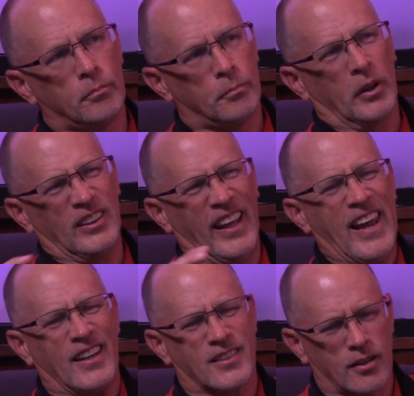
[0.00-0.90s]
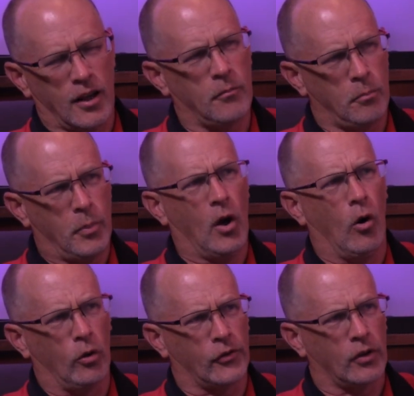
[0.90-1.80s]
plant and
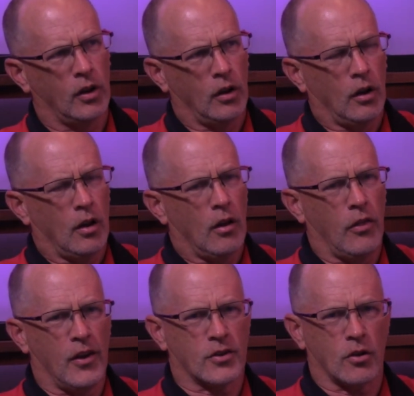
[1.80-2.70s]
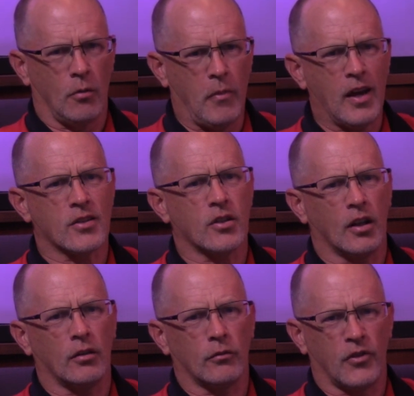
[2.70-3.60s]
build this
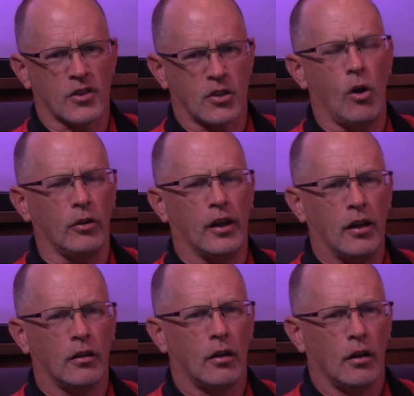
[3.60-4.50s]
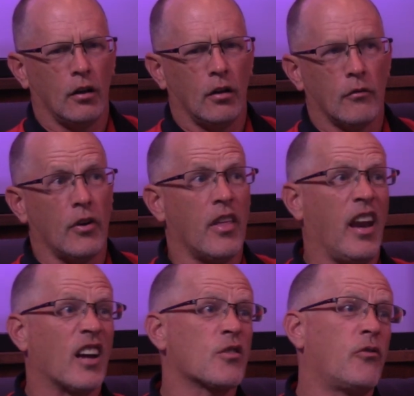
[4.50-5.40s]
amazing facility for the
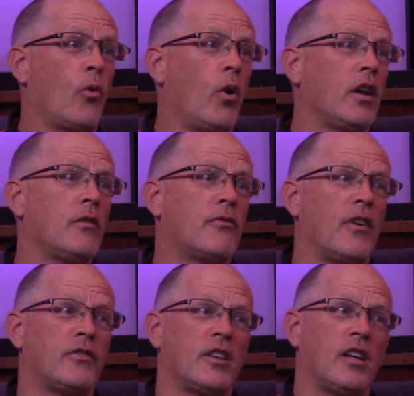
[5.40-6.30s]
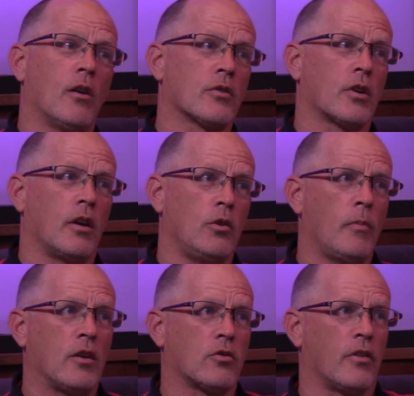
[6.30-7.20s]
next 40, 50 years? You
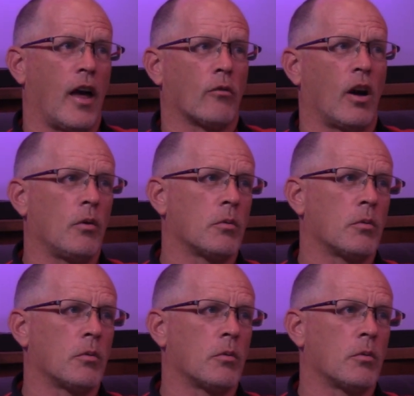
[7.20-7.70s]
mentioned that, right? We were